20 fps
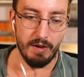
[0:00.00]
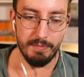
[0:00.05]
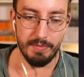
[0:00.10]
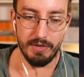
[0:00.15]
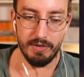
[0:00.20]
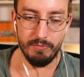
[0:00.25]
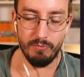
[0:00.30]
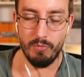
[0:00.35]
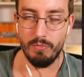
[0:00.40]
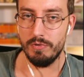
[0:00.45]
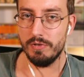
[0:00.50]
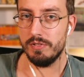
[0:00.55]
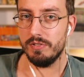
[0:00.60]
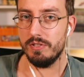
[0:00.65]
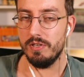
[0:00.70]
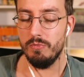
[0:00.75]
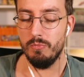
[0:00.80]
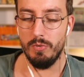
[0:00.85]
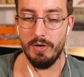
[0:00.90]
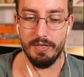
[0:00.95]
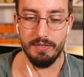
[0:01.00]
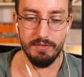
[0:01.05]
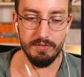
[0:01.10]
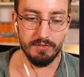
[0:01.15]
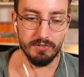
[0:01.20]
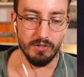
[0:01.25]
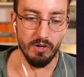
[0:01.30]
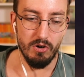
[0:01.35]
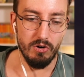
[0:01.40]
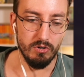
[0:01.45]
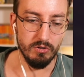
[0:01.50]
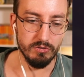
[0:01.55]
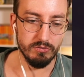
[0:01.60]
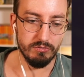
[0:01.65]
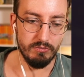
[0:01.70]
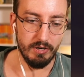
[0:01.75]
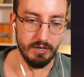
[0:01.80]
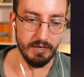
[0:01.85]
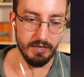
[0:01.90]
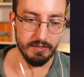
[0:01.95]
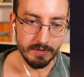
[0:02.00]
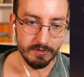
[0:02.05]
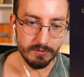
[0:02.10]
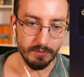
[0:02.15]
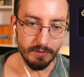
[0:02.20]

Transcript: I mean, we will see where this goes, right?